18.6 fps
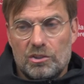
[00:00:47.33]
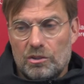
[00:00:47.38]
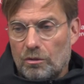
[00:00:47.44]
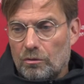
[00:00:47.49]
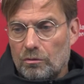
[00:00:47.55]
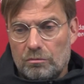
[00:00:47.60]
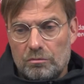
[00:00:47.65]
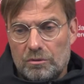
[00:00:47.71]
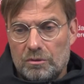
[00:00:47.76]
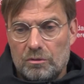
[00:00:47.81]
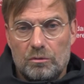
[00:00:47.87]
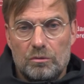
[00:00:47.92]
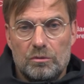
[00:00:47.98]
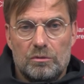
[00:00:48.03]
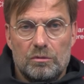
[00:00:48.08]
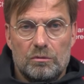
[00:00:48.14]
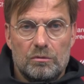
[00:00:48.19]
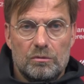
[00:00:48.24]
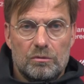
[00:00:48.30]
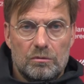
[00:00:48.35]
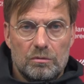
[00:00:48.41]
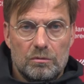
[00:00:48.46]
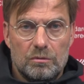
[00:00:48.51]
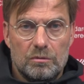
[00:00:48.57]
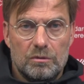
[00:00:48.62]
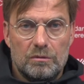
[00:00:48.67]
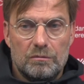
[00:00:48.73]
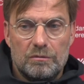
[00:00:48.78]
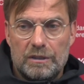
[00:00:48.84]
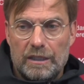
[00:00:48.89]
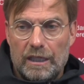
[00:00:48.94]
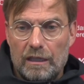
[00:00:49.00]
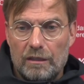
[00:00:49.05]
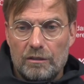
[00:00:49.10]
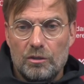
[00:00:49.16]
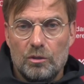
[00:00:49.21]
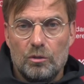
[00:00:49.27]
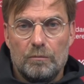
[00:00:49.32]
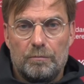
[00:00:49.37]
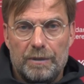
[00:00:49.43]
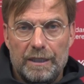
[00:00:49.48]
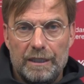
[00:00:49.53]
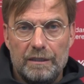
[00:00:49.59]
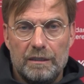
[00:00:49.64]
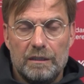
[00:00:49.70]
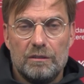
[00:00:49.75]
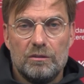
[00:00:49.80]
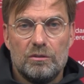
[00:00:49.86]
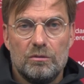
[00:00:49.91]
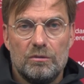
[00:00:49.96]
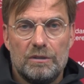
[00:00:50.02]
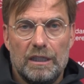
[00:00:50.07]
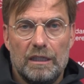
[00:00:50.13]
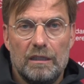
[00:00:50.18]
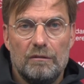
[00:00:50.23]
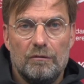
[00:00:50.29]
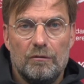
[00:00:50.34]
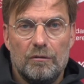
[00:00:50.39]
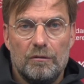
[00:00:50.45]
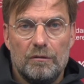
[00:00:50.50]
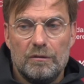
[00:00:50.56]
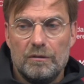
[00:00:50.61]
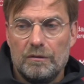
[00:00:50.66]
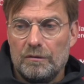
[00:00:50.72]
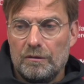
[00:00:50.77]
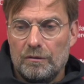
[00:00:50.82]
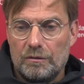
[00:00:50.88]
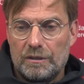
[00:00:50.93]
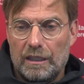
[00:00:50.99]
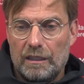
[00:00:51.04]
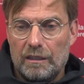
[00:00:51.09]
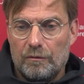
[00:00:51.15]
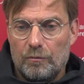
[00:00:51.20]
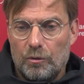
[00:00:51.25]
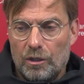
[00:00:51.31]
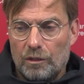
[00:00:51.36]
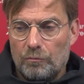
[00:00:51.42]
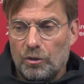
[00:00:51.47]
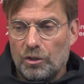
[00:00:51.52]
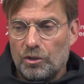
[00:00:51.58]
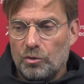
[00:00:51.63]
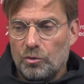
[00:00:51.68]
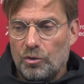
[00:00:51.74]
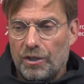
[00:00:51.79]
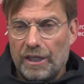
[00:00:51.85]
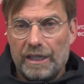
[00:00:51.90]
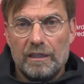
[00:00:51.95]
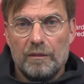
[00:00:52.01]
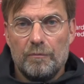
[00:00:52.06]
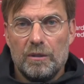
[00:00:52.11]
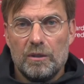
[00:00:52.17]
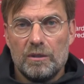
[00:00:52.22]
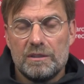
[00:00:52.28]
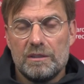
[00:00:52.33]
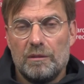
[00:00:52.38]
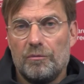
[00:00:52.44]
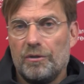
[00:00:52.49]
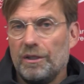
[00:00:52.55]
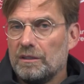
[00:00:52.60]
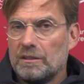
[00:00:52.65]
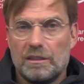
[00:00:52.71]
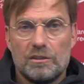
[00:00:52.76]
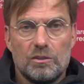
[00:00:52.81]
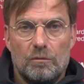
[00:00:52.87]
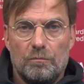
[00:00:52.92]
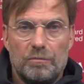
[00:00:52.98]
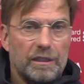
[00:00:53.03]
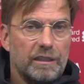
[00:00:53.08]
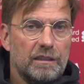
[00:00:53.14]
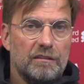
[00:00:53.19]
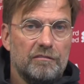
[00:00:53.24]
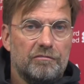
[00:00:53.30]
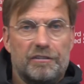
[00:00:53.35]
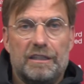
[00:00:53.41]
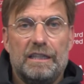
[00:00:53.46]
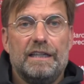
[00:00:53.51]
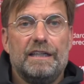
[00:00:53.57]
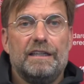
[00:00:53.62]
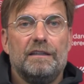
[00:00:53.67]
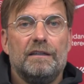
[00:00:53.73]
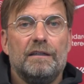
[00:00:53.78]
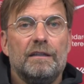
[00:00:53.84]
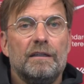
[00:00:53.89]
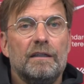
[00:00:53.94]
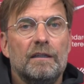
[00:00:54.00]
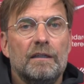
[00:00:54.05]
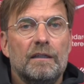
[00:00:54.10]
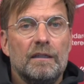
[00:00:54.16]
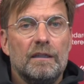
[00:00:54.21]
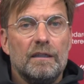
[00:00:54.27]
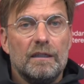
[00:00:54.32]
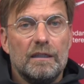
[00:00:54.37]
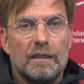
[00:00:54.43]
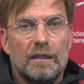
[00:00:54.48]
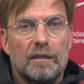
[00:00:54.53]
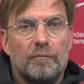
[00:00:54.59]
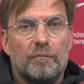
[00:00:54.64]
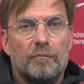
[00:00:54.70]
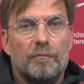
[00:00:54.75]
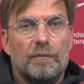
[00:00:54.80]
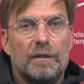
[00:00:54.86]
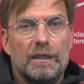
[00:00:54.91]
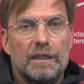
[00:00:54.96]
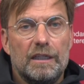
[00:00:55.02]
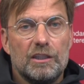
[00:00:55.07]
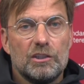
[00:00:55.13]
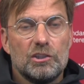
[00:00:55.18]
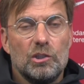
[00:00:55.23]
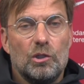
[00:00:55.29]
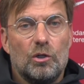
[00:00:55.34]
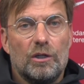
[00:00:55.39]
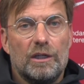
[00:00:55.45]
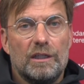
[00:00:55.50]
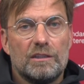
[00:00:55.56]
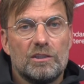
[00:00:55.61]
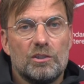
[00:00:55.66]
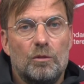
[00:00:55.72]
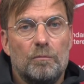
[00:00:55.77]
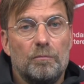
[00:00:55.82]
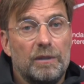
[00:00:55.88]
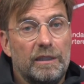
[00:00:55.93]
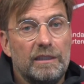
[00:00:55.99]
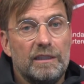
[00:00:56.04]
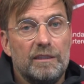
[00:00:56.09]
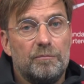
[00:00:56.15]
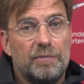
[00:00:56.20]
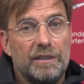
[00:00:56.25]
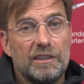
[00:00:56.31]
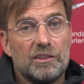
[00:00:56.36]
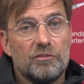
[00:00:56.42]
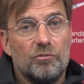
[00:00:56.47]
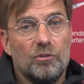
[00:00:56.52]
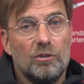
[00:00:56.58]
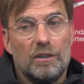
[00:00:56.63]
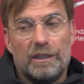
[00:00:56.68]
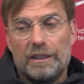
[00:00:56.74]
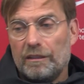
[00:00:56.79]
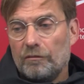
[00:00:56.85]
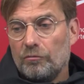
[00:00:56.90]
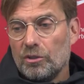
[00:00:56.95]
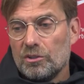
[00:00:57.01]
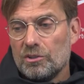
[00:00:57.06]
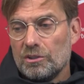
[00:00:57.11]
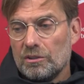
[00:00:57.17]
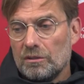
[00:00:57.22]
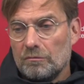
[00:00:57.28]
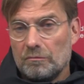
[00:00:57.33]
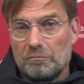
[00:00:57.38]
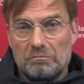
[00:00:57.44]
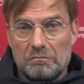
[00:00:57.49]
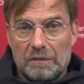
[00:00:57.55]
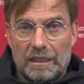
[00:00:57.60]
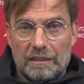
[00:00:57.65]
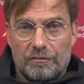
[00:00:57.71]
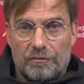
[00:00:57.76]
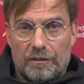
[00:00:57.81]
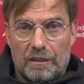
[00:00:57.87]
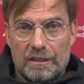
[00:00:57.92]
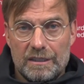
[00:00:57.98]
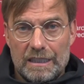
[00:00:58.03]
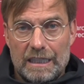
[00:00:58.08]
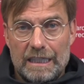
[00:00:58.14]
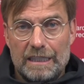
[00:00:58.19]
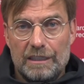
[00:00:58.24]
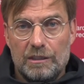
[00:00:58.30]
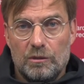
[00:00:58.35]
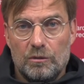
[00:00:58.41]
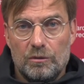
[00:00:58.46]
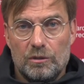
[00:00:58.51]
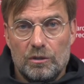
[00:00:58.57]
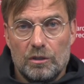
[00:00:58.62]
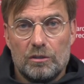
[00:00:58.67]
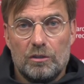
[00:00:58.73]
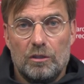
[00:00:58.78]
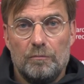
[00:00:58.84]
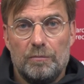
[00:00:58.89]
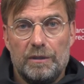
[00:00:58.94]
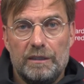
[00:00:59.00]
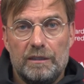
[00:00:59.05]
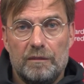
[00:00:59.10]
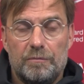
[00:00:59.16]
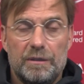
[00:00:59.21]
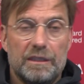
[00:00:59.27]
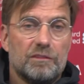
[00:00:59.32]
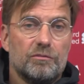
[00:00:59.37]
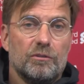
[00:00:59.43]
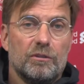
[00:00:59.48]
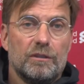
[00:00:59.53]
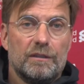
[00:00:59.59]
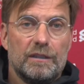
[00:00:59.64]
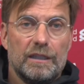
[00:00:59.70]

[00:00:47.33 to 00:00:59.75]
So to tell your opinion, to tell the world what you think about some things, that's completely fine, as long as it's completely peaceful. And it was, as far as I know, not completely peaceful.